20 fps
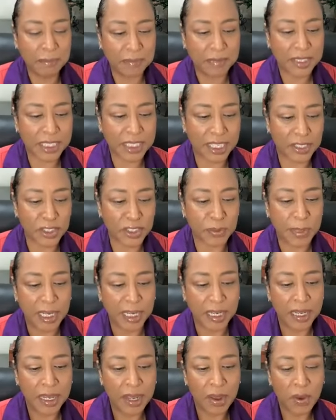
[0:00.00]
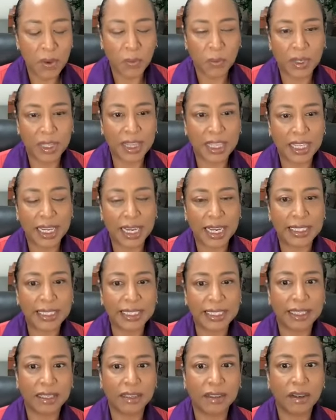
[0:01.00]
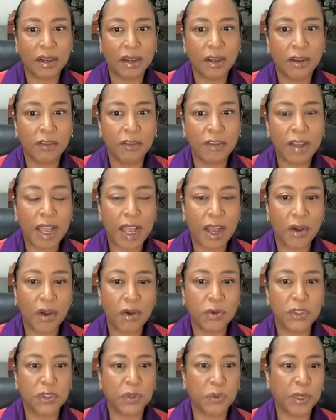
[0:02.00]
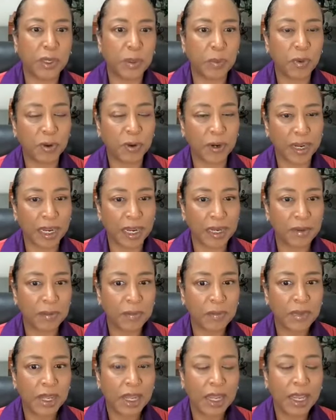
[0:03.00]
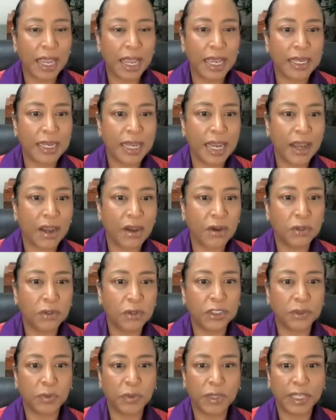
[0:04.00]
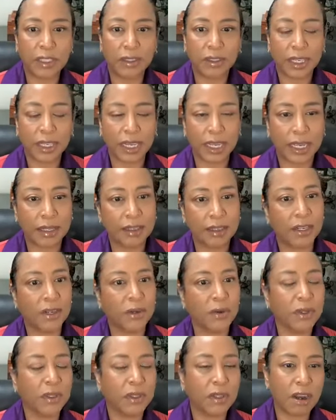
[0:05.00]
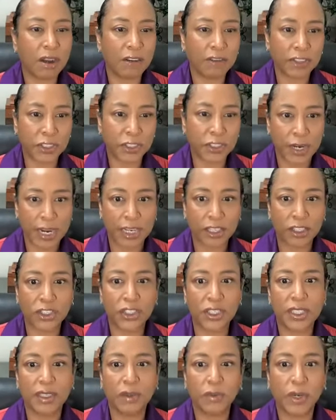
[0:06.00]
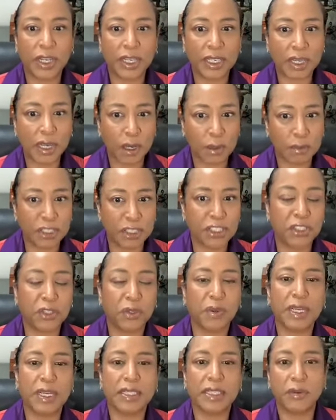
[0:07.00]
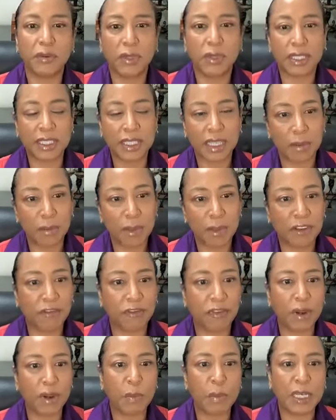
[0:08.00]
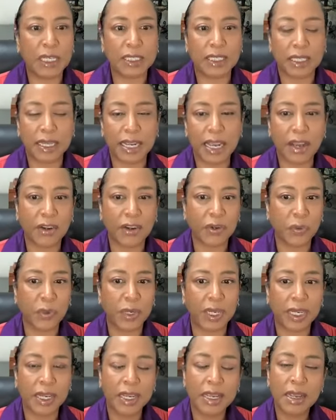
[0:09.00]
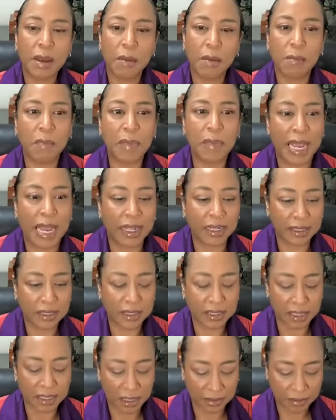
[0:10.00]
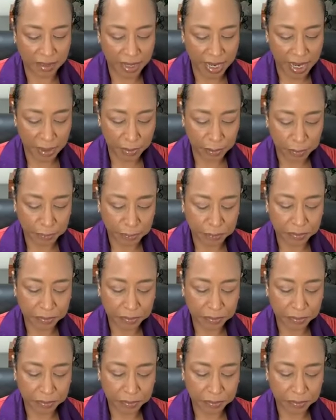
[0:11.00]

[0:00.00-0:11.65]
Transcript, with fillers: excuse me, with the idea of how do we pray and how do we look at, you know, the law of attraction and what comes to us and what's coming from us and how do we balance all of that